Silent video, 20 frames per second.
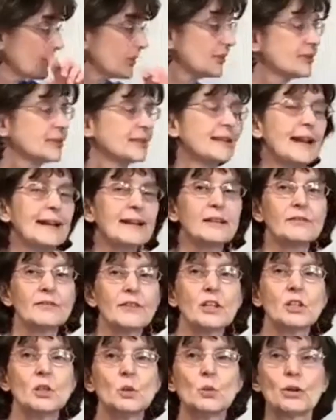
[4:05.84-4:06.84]
second
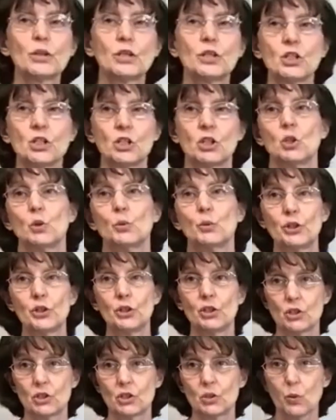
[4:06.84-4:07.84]
thing you want to do when you
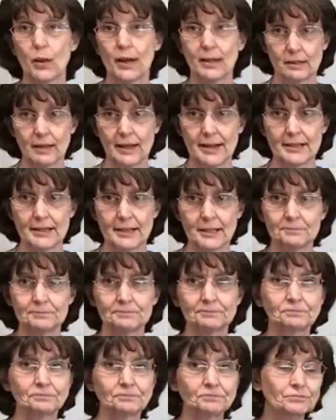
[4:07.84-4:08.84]
use White Lightning
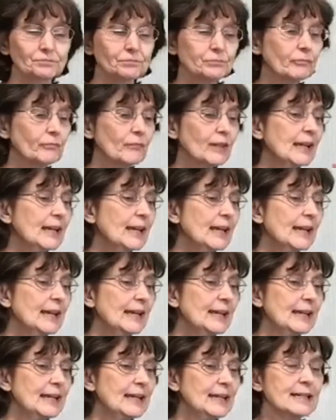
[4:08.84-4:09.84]

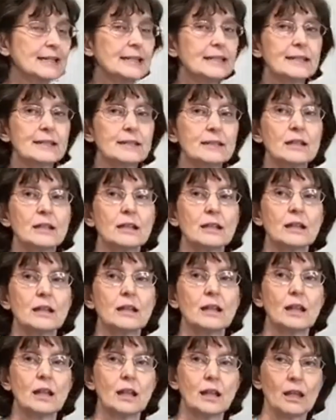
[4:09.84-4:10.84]
is
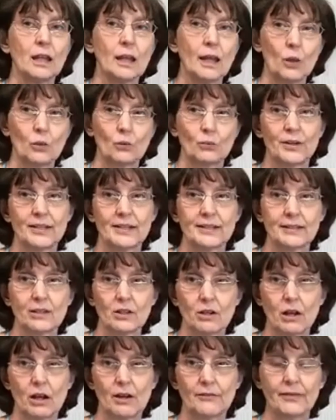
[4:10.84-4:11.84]
rinse it
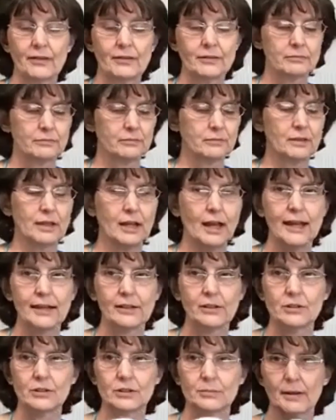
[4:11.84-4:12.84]
off. Now, I
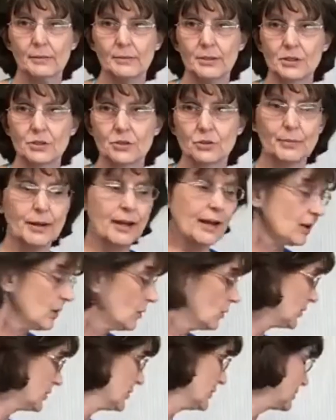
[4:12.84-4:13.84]
use my Mr. bottle,
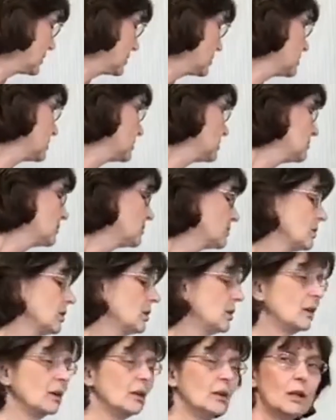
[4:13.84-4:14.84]
or you can use
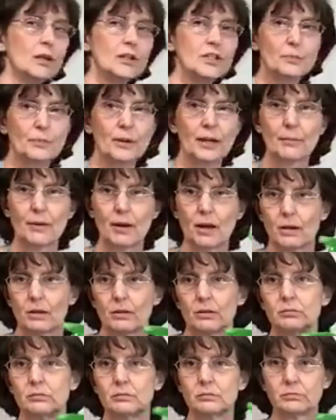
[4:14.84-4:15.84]
a spray
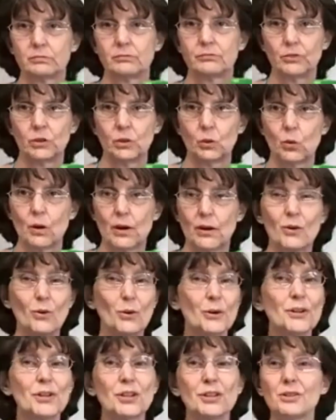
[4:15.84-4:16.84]
bottle full of water,
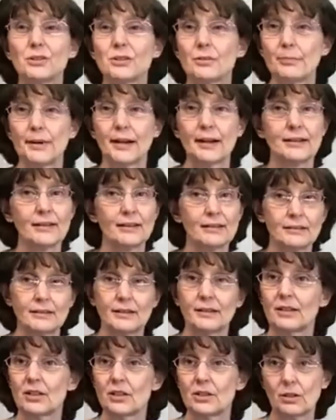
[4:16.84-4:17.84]
or you can use a bucket
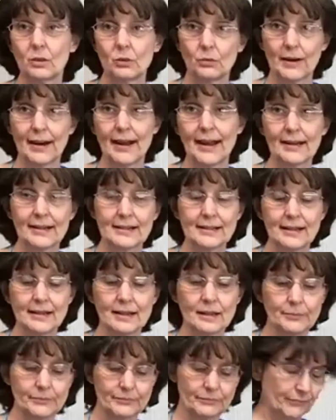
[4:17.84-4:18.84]
and get a rag
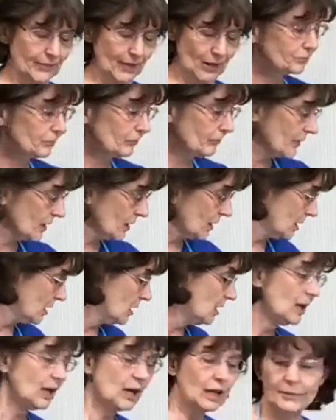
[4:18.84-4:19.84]
damp.
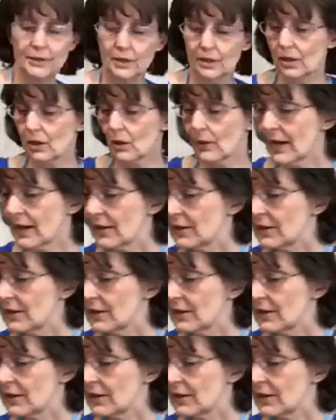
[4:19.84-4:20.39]
I'm going to go ahead